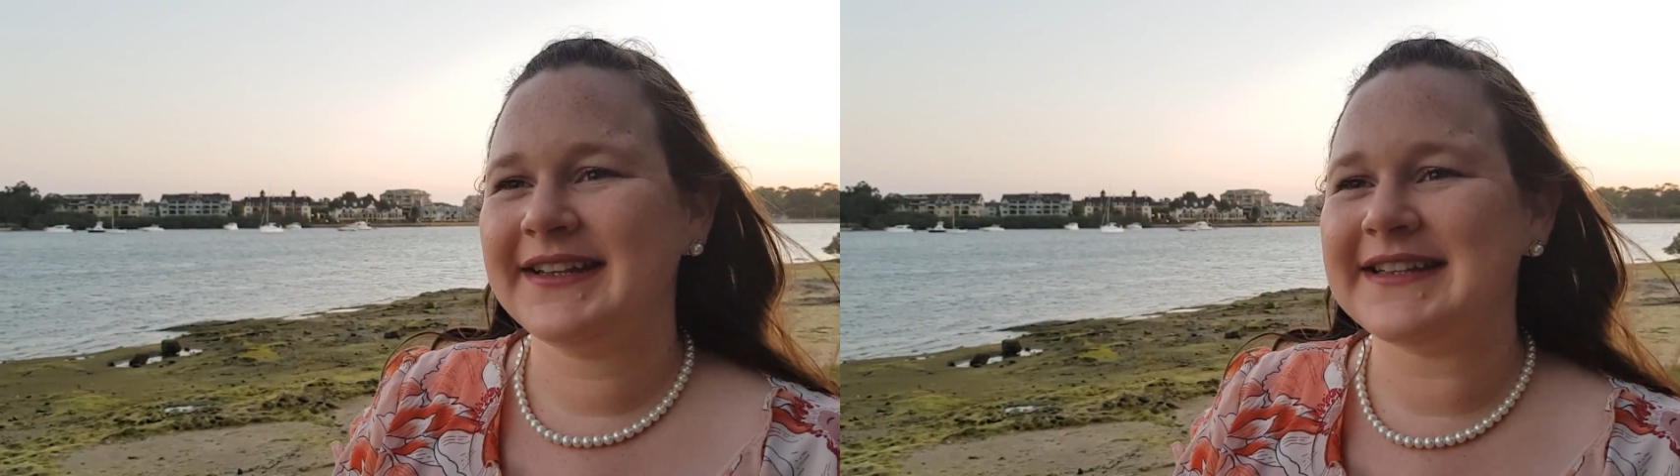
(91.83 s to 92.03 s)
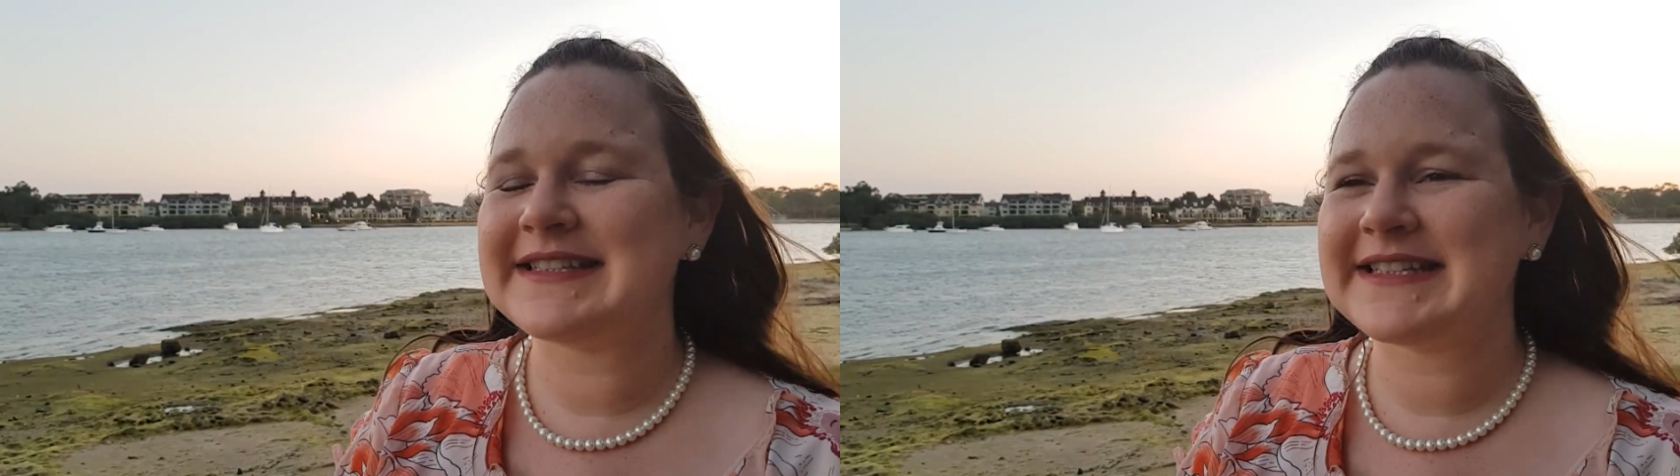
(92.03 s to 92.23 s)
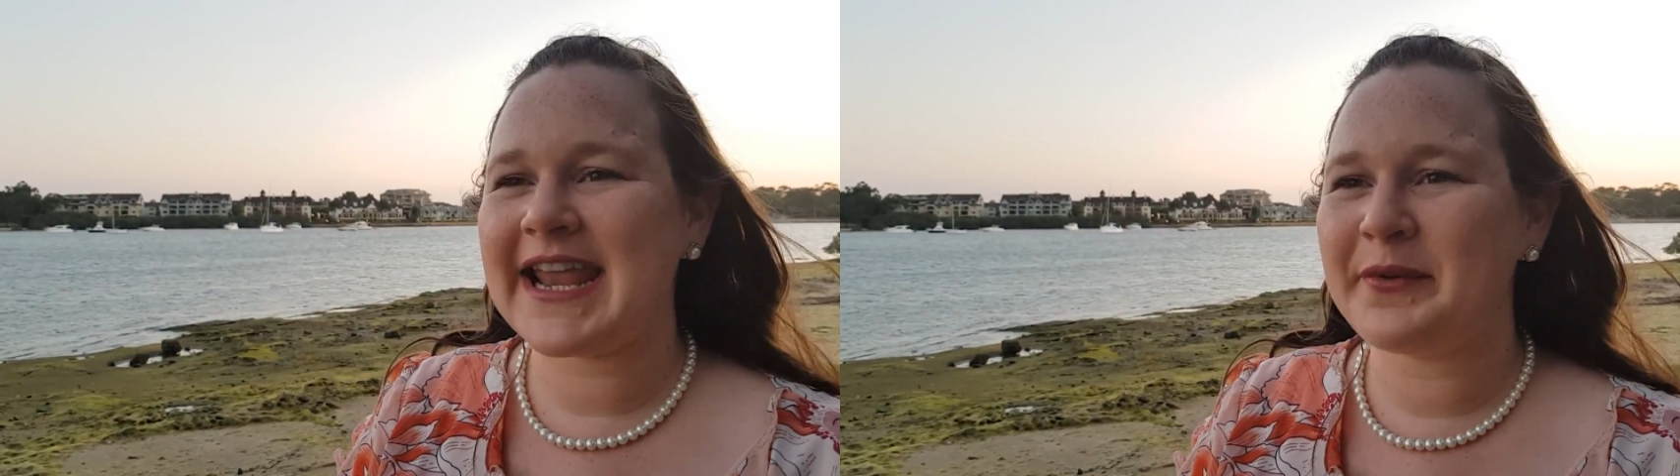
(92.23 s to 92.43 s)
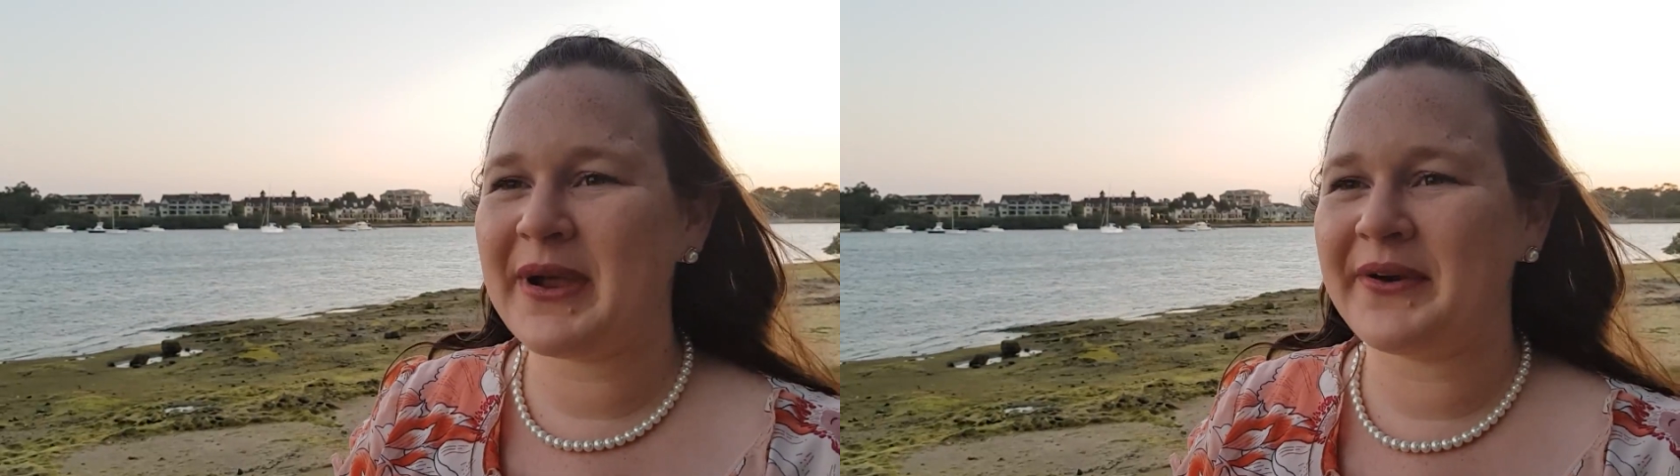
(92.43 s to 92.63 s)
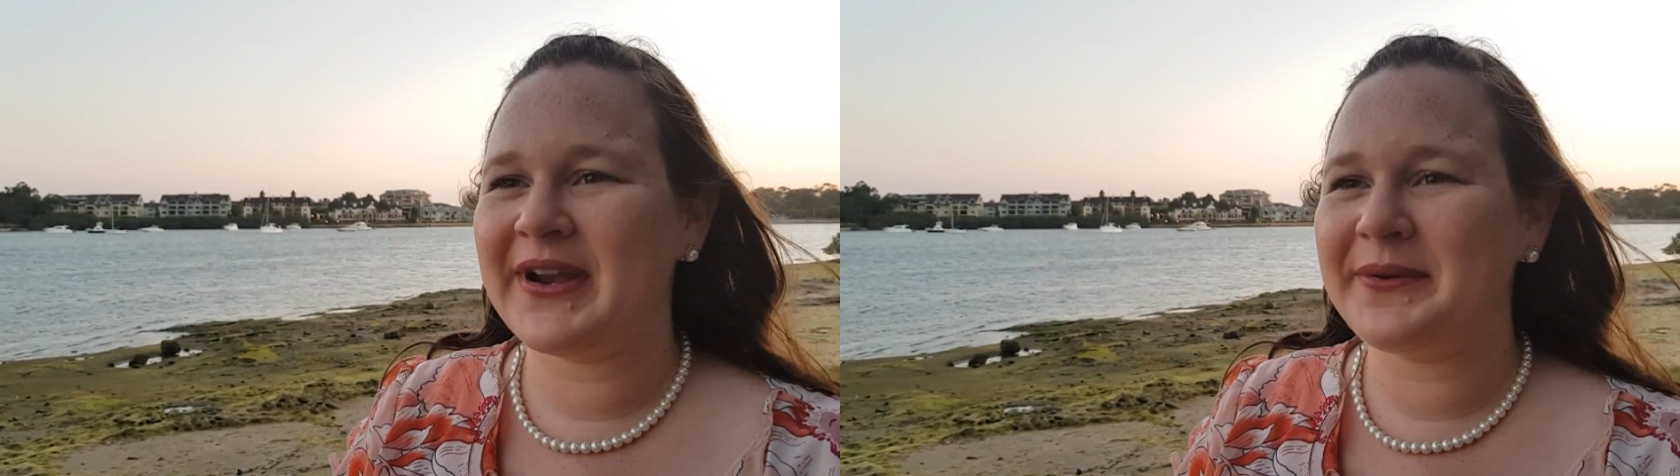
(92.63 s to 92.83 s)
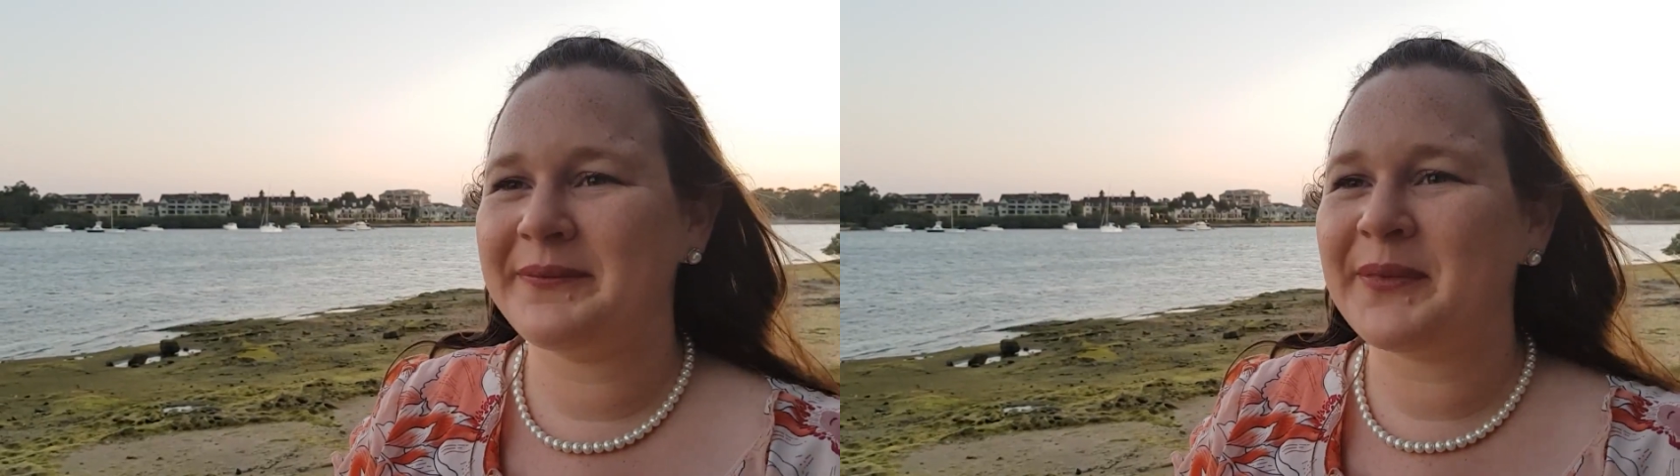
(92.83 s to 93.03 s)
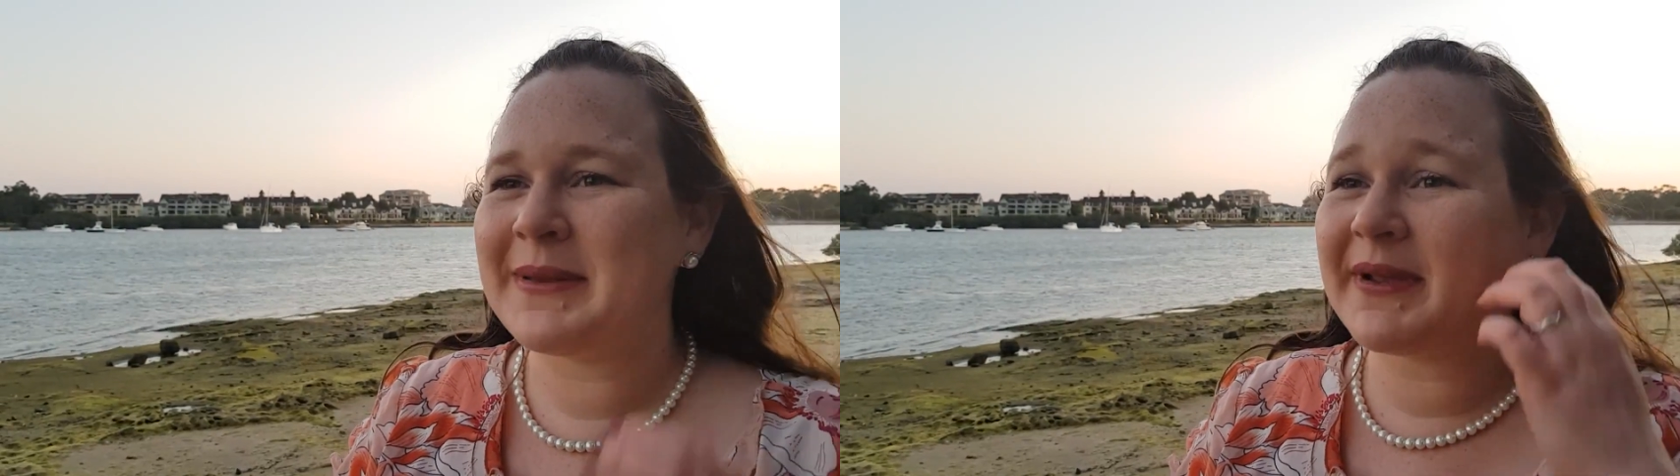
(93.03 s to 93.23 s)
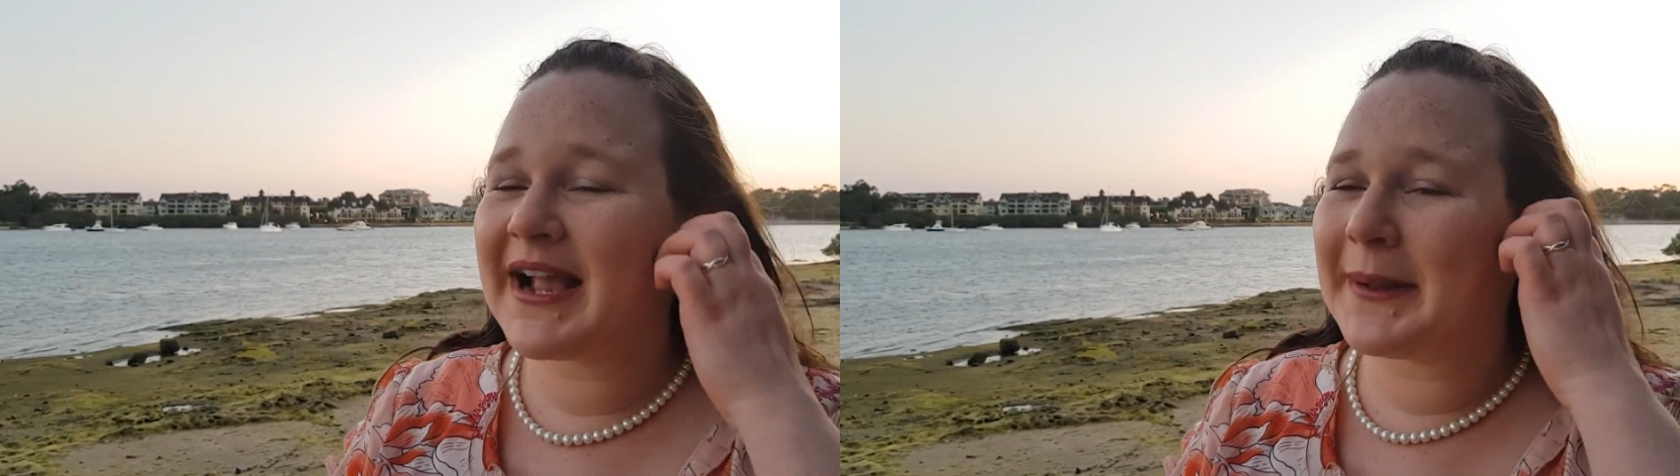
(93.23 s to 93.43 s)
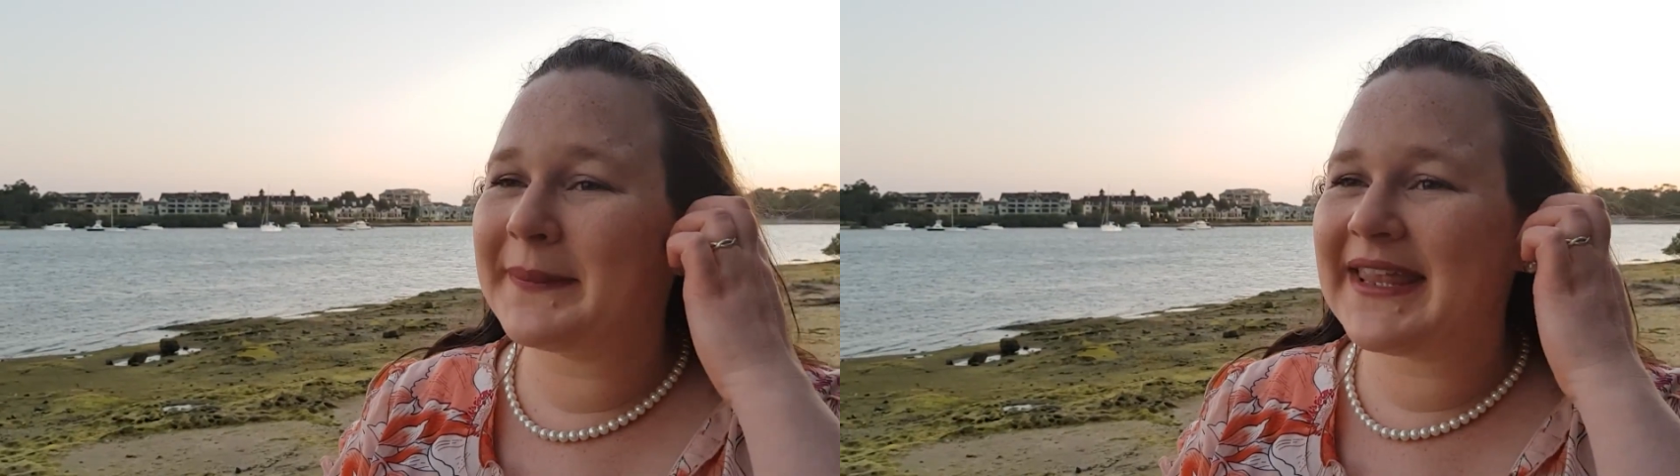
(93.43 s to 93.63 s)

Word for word: This day wherein we become